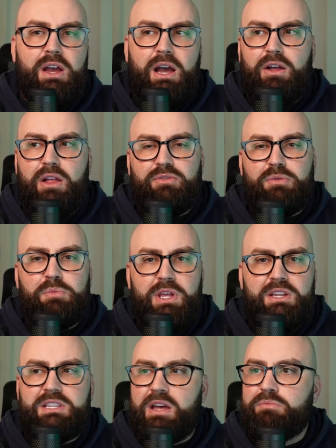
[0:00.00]
I'll have them
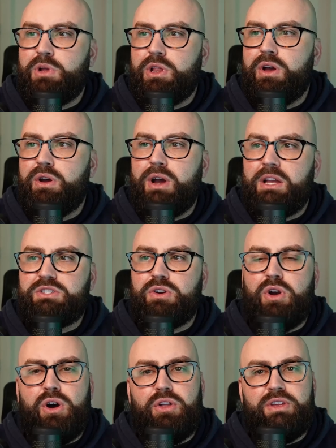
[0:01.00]
linked down below. I
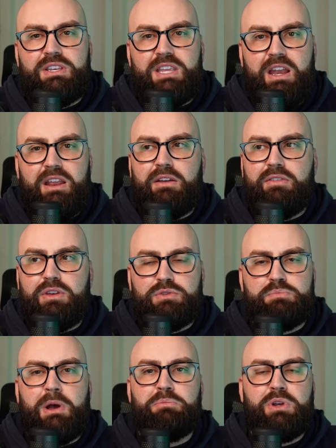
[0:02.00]
took all the data that was
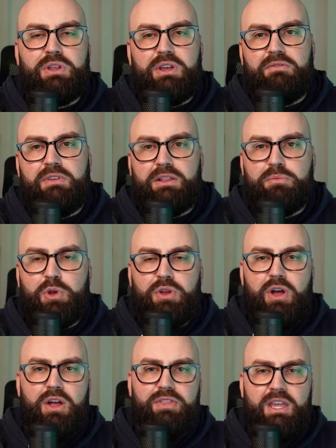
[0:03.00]
publicly available
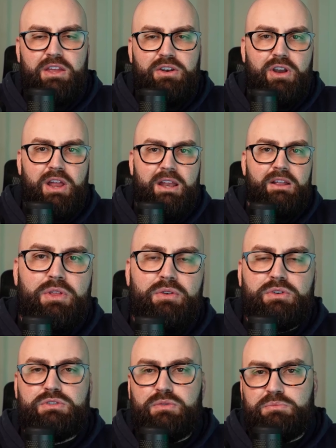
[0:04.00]
on the internet, whether it
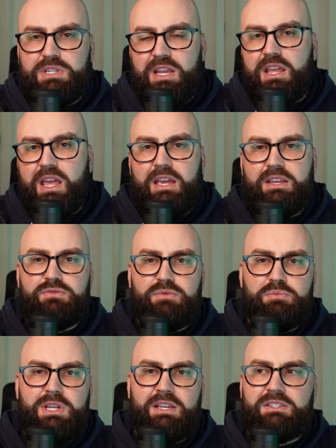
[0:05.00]
was from 10Ks
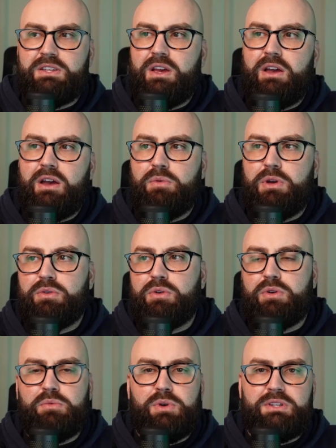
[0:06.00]
from Tesla,
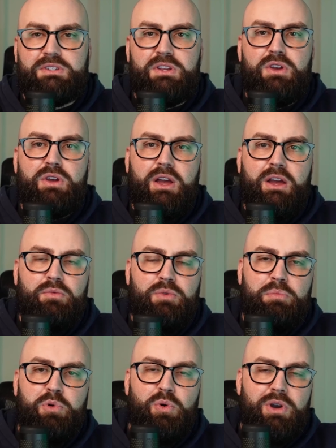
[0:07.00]
whether it was
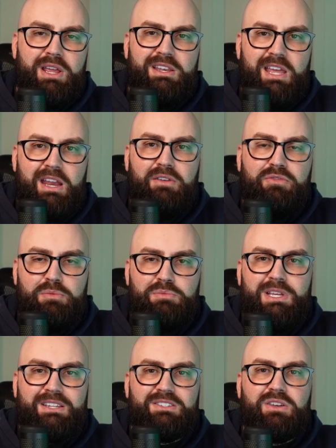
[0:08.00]
reporting data from
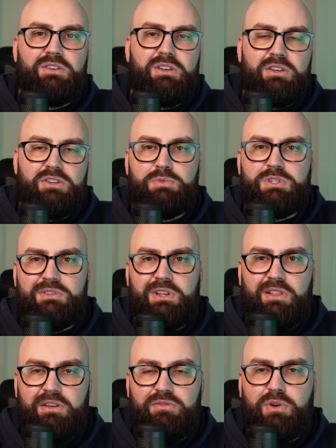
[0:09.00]
Tesla in terms of
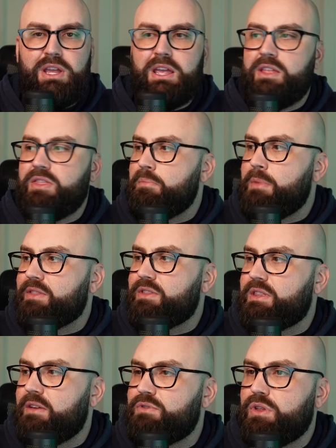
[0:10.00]
delivery and the amount
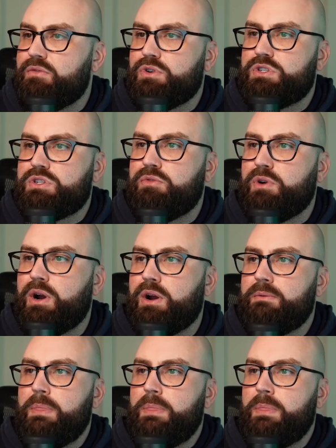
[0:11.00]
that they've delivered so far.